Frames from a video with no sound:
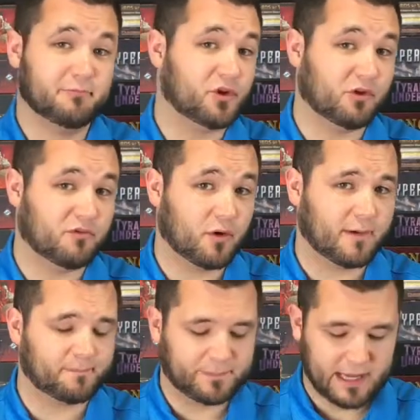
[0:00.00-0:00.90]
go for it.
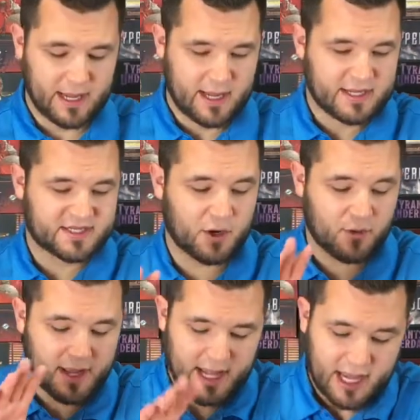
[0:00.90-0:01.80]

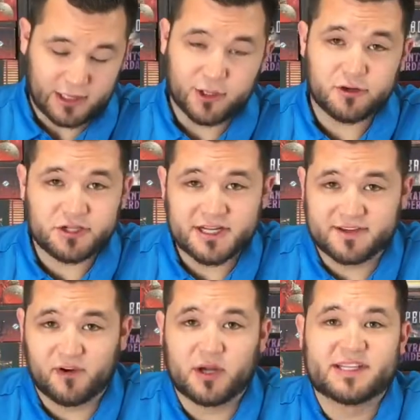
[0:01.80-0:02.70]
So, Illusion is
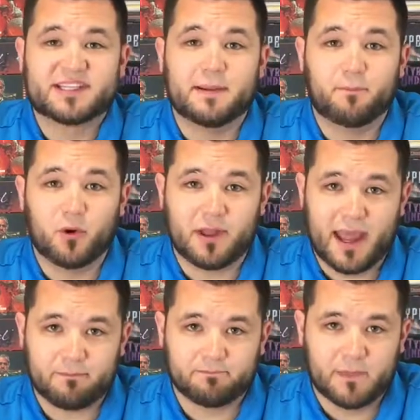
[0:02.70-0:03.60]
a very simple
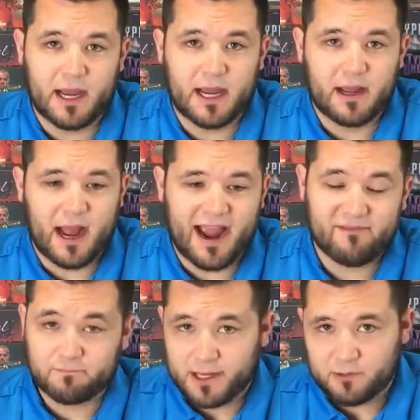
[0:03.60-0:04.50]
game. I
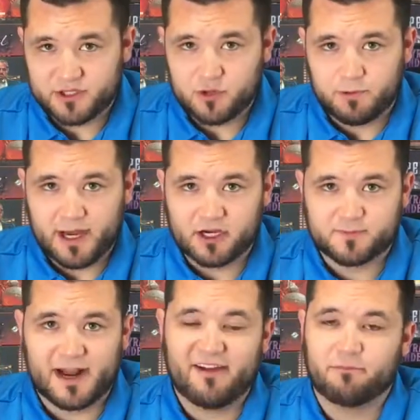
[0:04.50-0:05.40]
haven't played it with 2 players,
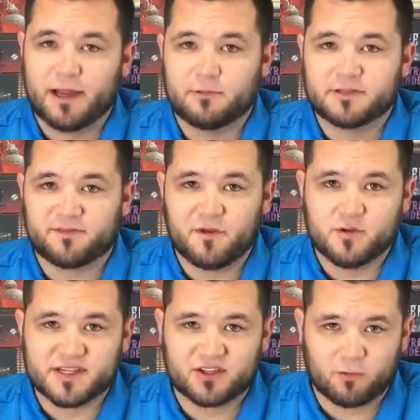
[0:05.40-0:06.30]
but I have played it with as few
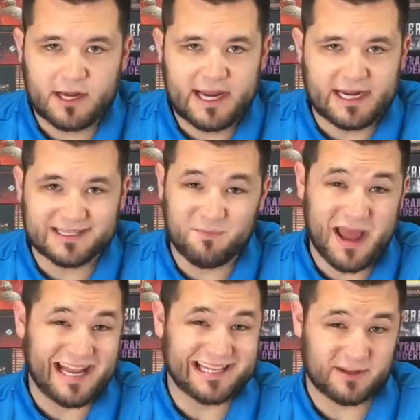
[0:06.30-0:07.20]
as 3 and as
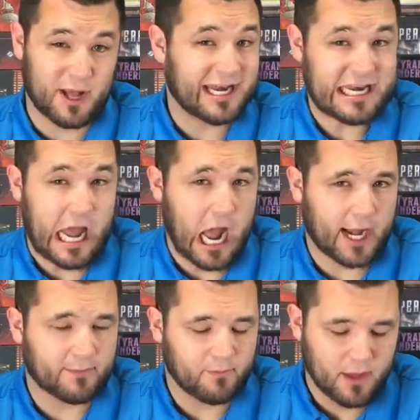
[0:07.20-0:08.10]
many as about
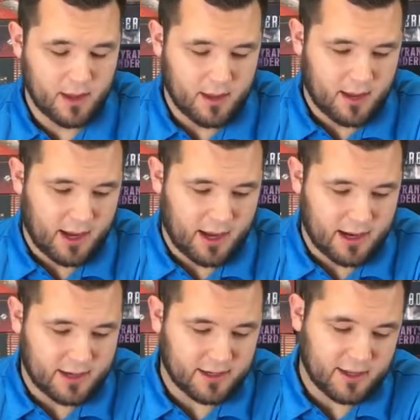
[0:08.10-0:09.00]

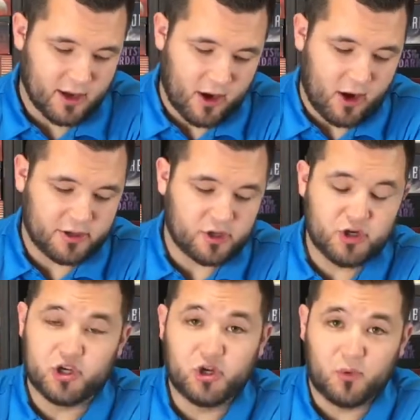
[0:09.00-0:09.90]
9. All you're
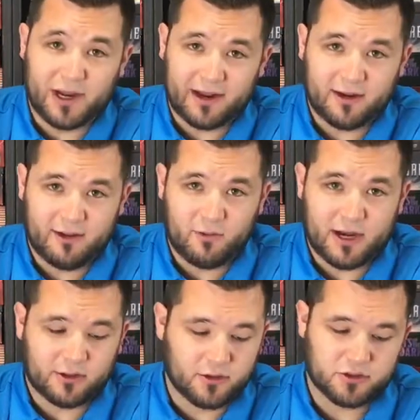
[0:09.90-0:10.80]
doing
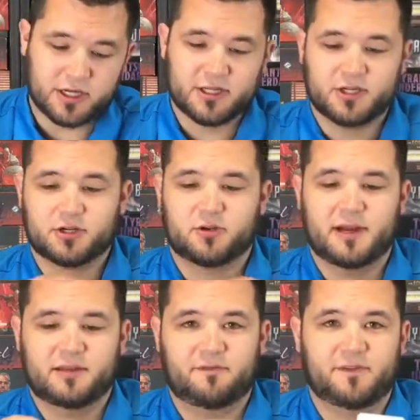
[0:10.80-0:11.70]
in Illusion is you're
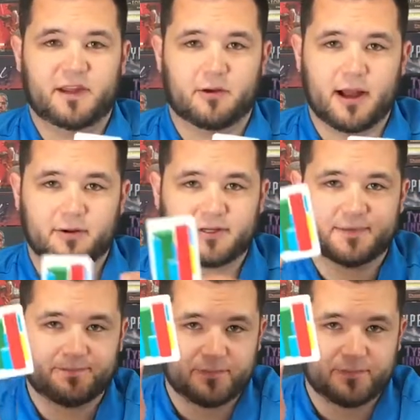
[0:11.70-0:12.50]
trying to figure out,